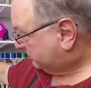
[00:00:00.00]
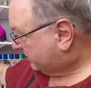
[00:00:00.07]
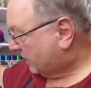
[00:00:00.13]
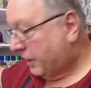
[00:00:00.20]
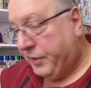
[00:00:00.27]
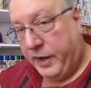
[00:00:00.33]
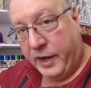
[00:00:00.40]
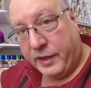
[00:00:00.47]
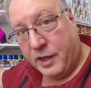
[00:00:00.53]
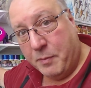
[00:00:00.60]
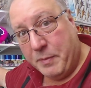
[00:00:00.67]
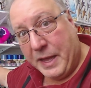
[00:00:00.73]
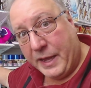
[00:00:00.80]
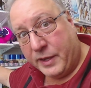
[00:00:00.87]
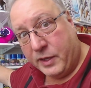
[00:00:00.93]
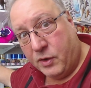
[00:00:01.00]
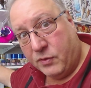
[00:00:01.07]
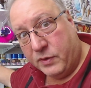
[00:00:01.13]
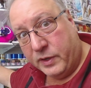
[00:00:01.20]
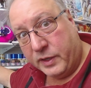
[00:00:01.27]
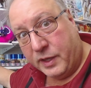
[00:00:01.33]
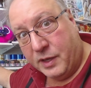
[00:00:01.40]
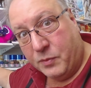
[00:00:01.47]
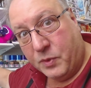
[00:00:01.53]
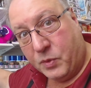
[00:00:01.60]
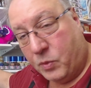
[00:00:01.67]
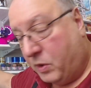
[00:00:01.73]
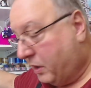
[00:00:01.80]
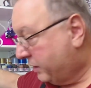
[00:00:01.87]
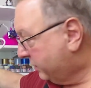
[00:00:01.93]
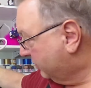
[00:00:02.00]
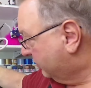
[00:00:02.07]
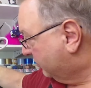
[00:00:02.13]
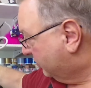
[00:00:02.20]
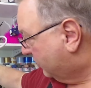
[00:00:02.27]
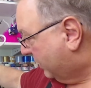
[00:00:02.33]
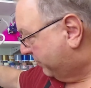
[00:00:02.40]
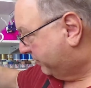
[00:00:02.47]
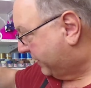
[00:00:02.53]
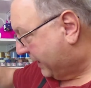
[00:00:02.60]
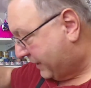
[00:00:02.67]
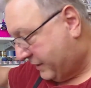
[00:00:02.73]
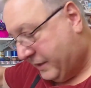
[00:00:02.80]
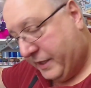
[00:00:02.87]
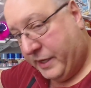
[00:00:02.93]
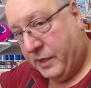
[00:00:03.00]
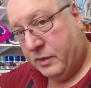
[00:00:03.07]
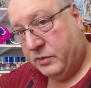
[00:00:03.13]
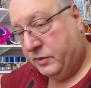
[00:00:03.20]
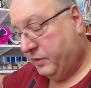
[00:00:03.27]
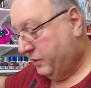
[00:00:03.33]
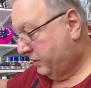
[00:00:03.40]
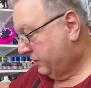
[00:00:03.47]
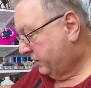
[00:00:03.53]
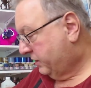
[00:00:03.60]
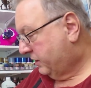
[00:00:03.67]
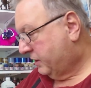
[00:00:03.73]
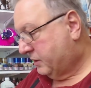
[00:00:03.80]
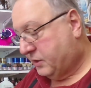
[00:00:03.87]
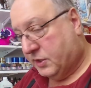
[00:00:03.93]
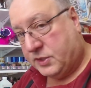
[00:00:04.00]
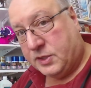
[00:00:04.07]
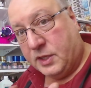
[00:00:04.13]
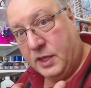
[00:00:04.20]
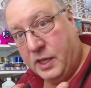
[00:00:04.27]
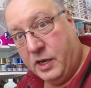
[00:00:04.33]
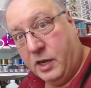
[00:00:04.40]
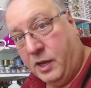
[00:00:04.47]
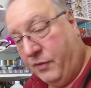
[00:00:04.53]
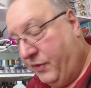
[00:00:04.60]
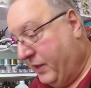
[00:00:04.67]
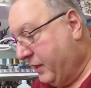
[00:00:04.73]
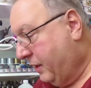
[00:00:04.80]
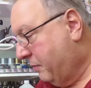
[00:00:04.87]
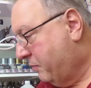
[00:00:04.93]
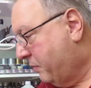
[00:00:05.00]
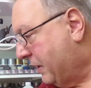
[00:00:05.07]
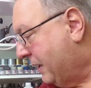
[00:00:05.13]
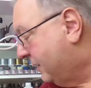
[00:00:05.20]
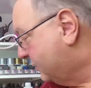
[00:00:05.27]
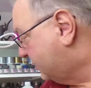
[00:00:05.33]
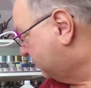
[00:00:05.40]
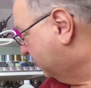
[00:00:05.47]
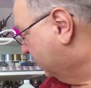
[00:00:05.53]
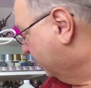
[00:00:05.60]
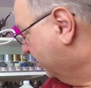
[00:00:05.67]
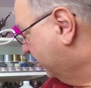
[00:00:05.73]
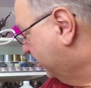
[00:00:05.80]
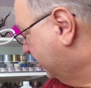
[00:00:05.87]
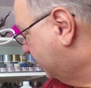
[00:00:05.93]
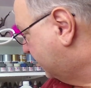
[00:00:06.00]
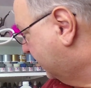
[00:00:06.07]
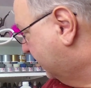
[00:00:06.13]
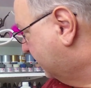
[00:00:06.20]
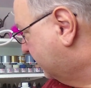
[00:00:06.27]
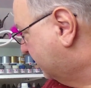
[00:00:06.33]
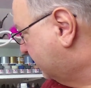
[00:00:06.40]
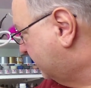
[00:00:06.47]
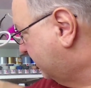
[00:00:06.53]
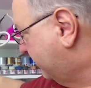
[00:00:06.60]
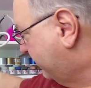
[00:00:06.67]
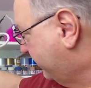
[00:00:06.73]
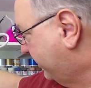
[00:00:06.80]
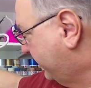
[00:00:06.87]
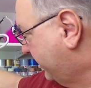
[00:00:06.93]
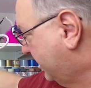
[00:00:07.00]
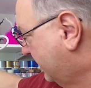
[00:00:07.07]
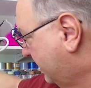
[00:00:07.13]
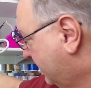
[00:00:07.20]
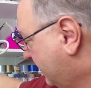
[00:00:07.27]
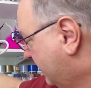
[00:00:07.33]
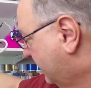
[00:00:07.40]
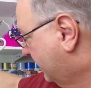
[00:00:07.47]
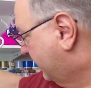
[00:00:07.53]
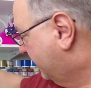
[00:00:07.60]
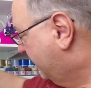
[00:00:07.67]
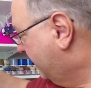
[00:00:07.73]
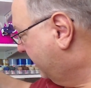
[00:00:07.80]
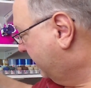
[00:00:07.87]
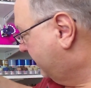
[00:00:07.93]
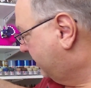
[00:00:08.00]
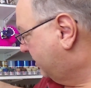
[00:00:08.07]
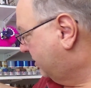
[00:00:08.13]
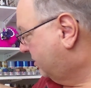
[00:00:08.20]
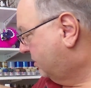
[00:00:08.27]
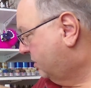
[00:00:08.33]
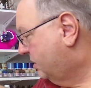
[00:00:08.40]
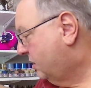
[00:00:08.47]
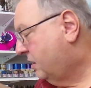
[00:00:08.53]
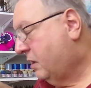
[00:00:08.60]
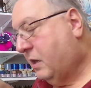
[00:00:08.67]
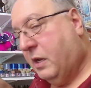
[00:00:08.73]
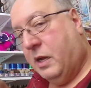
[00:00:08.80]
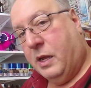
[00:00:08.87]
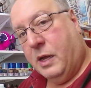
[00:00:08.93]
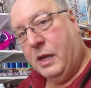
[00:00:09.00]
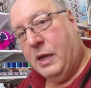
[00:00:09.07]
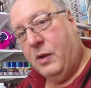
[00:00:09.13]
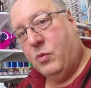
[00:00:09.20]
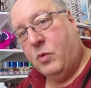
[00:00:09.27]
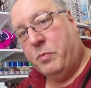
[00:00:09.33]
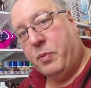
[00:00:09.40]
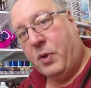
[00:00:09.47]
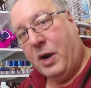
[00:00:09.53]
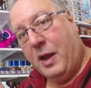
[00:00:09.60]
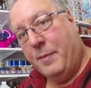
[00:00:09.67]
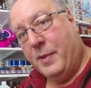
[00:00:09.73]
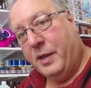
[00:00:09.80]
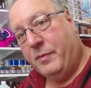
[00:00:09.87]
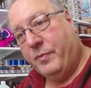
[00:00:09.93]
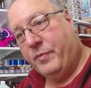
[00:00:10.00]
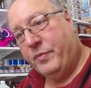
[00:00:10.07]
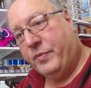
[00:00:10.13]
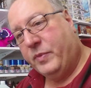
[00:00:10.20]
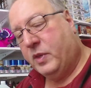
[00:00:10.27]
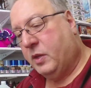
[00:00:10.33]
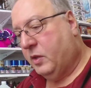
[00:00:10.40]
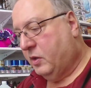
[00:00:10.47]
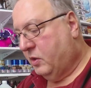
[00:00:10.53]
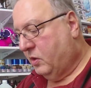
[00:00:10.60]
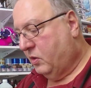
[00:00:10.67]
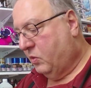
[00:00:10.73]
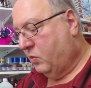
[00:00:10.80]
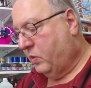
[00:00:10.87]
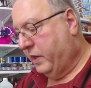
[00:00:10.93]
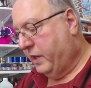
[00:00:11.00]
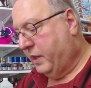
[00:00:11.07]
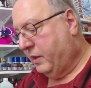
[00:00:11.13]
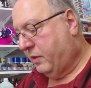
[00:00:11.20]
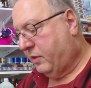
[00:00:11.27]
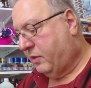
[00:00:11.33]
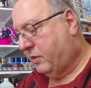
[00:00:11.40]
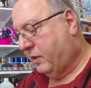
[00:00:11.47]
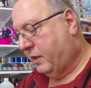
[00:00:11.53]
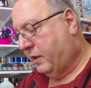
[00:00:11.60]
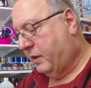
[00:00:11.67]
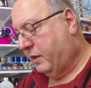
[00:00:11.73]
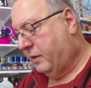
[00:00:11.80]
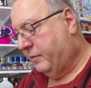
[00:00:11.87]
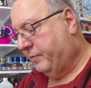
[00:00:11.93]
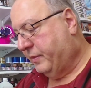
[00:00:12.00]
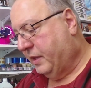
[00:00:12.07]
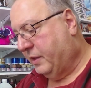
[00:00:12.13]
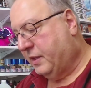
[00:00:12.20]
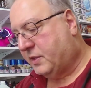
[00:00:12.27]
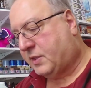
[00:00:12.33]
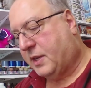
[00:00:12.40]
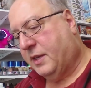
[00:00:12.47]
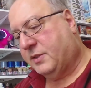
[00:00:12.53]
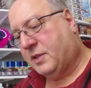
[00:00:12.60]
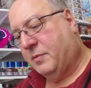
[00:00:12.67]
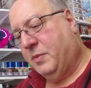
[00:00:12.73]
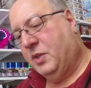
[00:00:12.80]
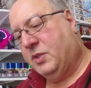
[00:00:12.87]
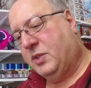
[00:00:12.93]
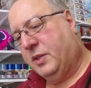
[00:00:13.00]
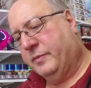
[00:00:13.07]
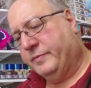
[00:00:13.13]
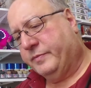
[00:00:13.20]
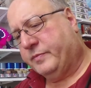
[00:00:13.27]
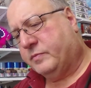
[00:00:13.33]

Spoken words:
and then I come back over it again with water, wipe that down, just to get off any possible release agent. Then I will prime it with, in this case, I'm using